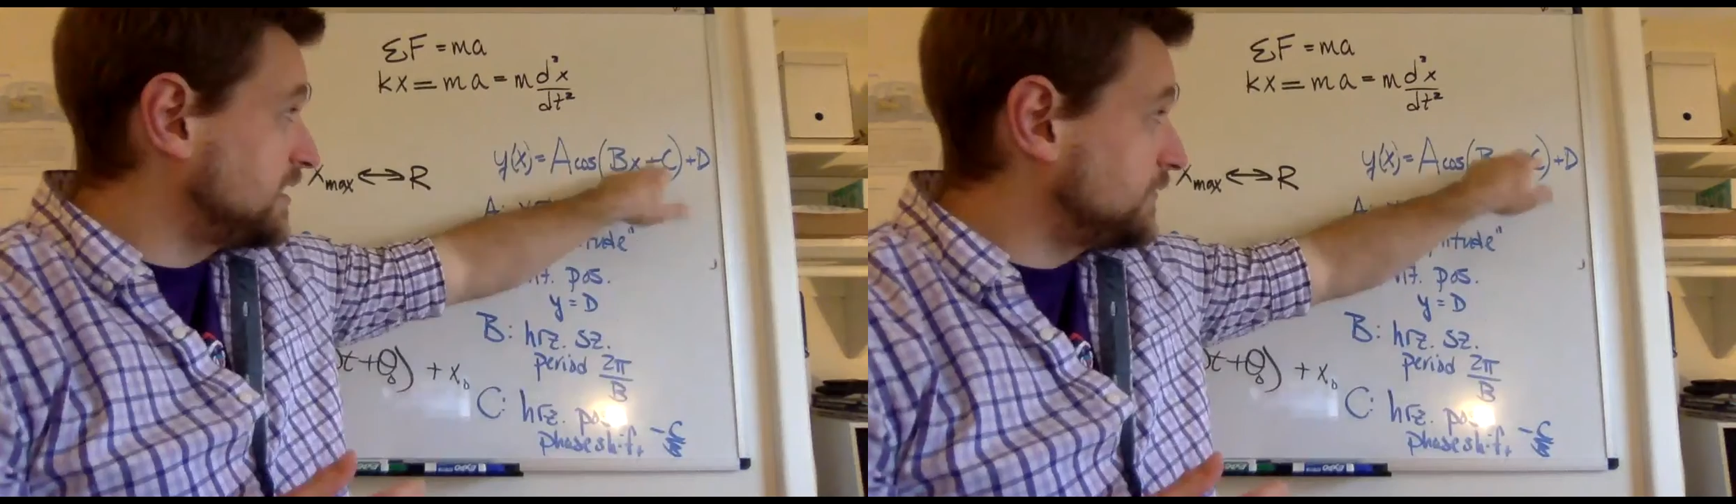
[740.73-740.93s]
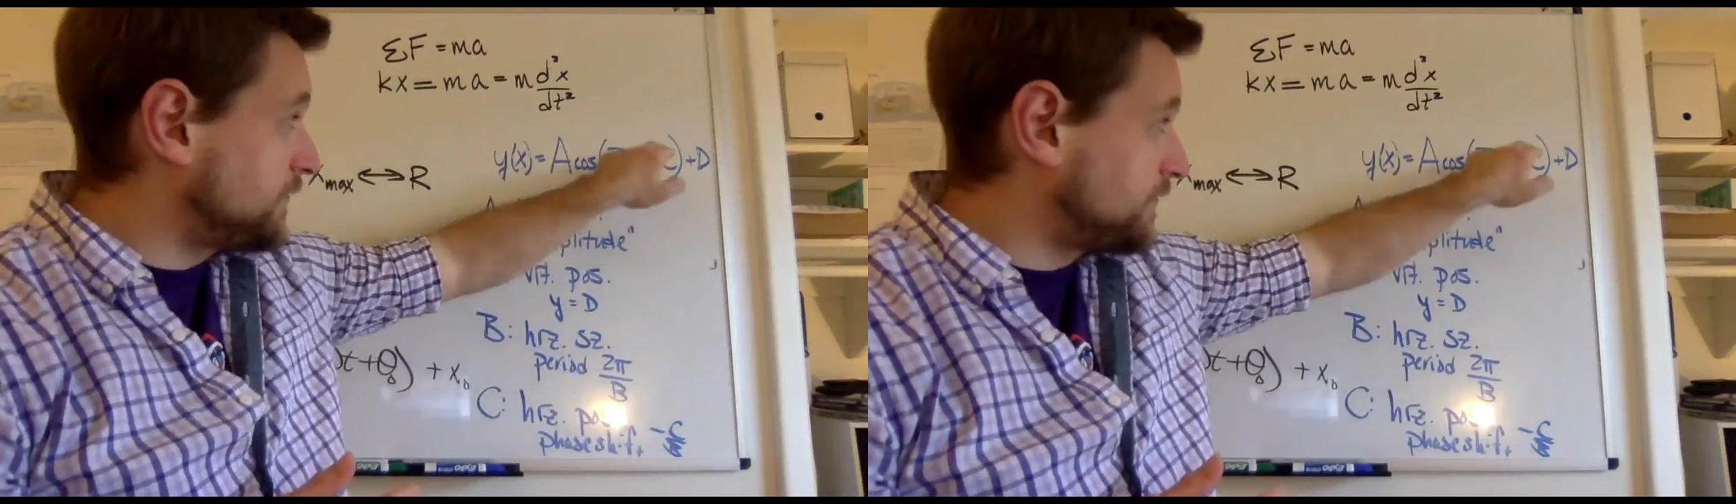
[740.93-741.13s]

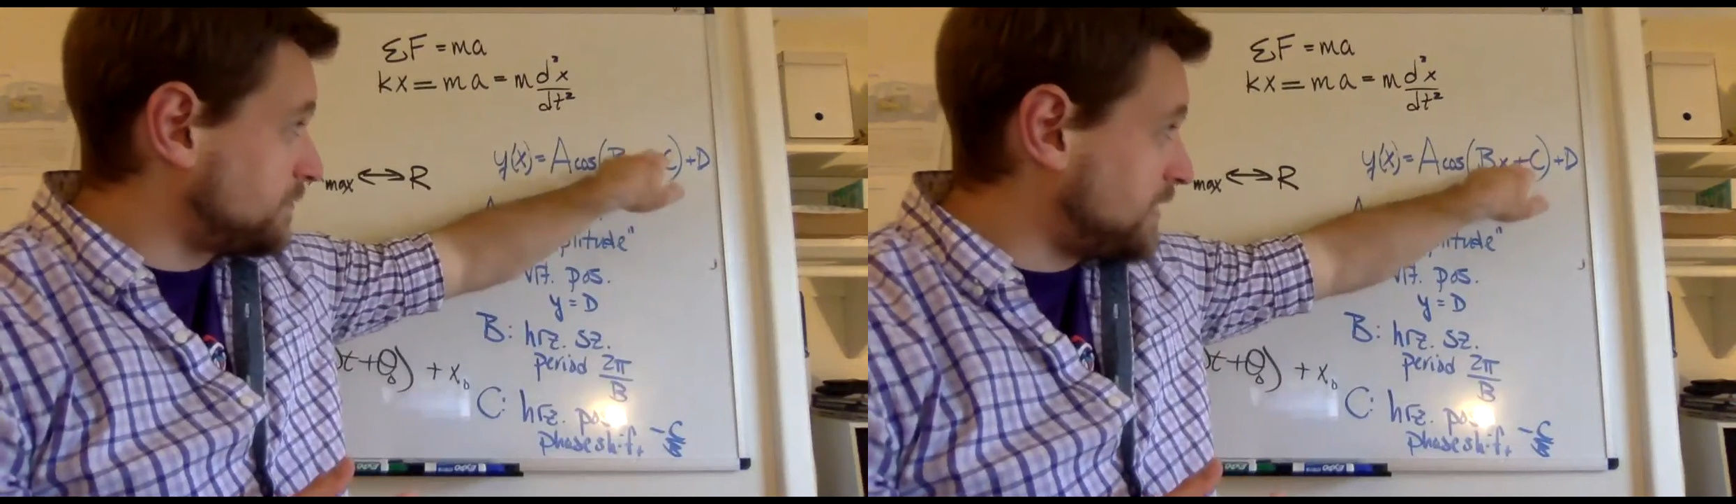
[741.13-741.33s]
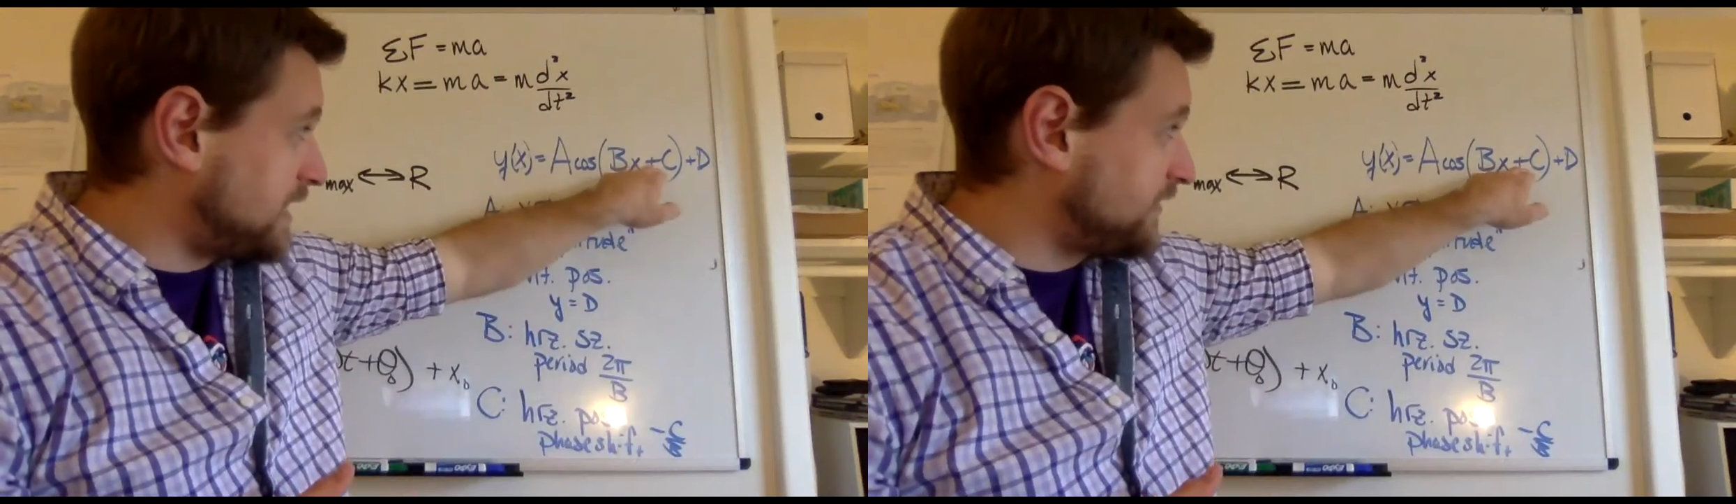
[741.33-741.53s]
If the
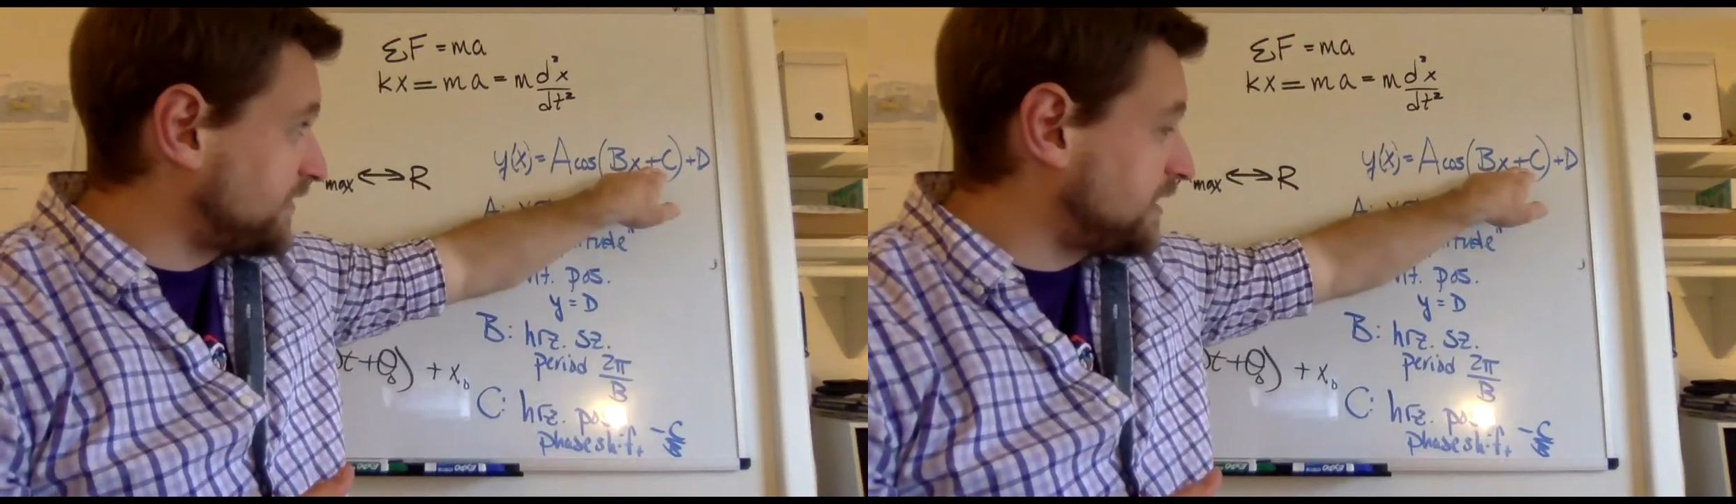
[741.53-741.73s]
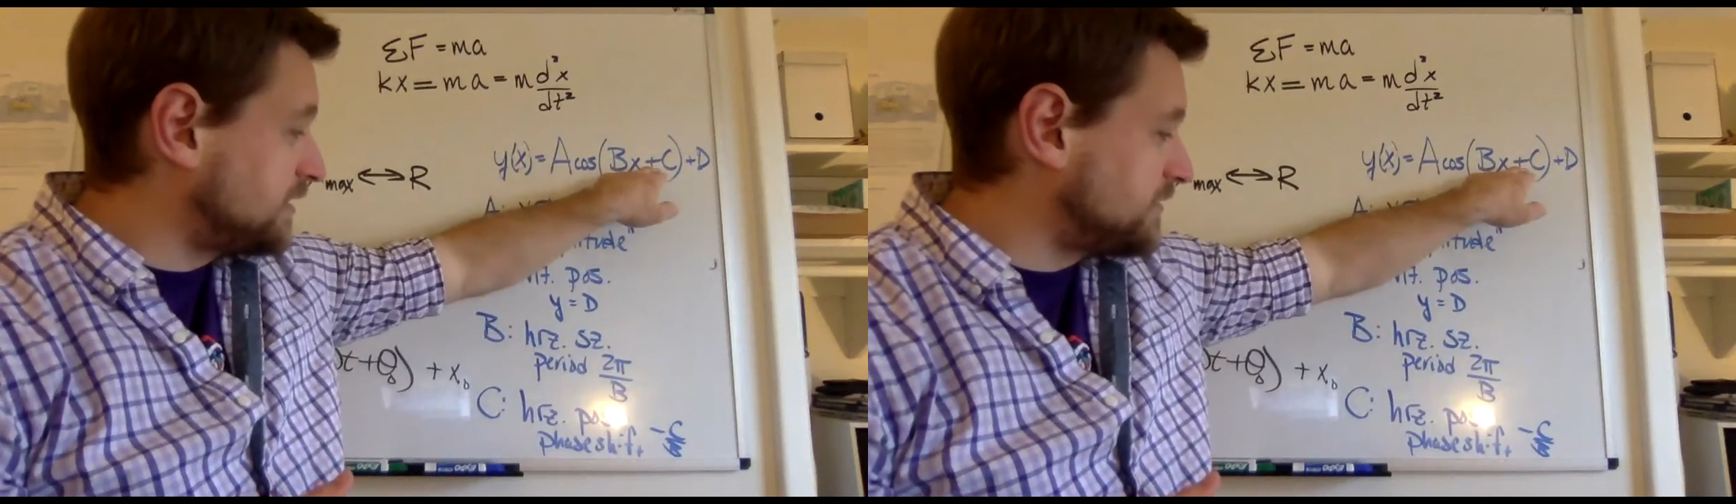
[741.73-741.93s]
minus
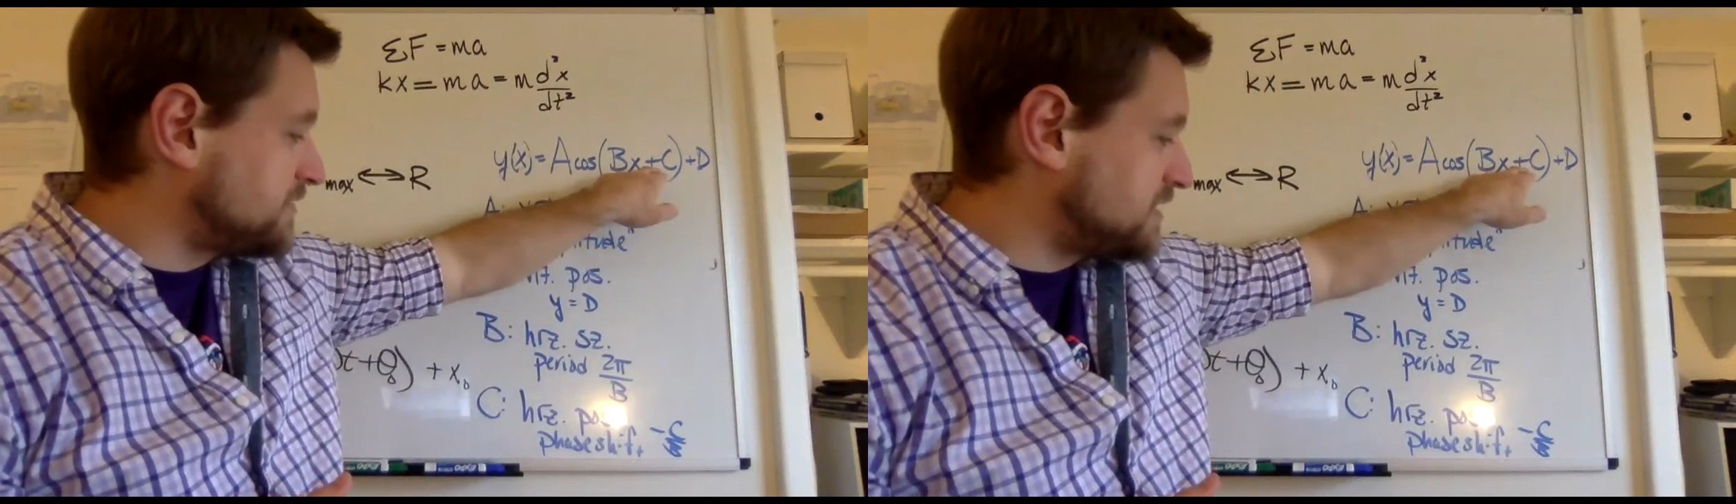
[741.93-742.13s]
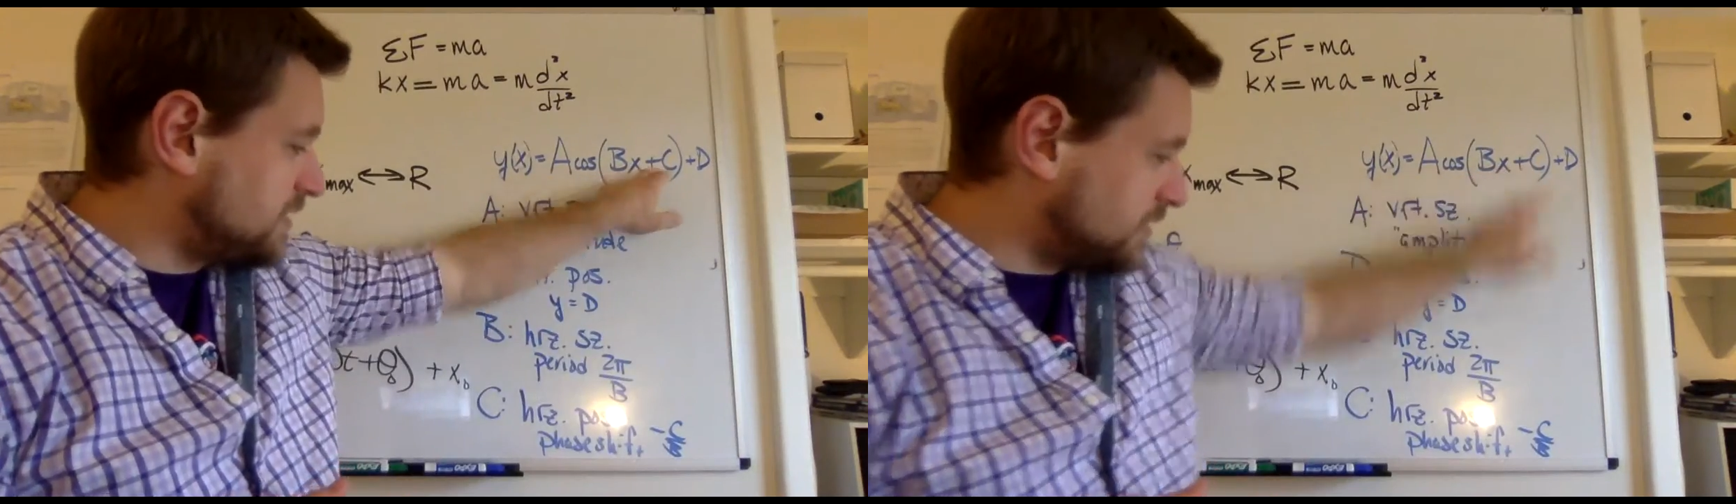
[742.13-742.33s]
sign
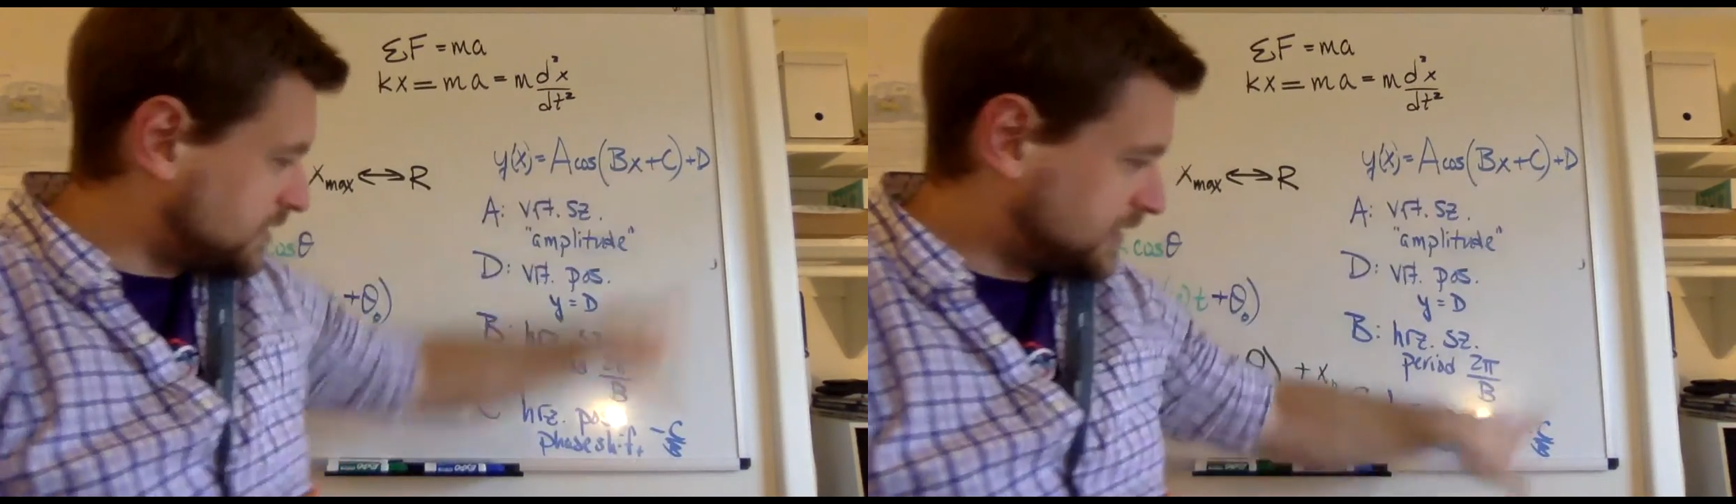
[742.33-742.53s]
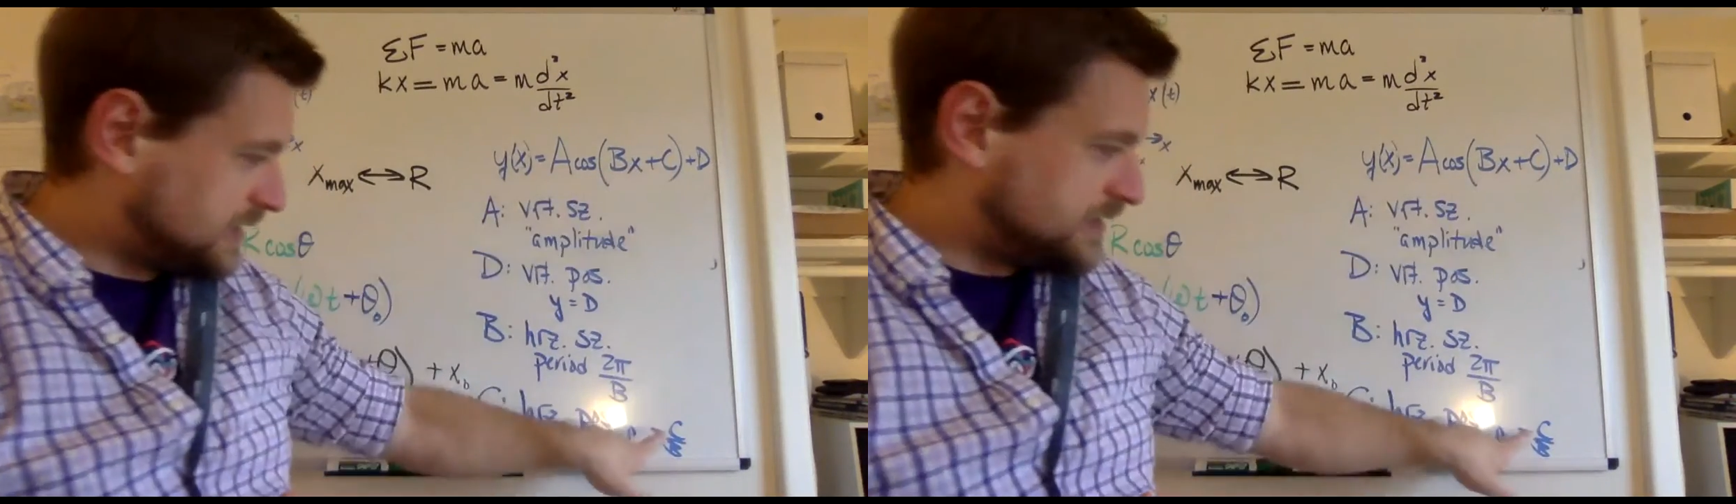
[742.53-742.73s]
lives here,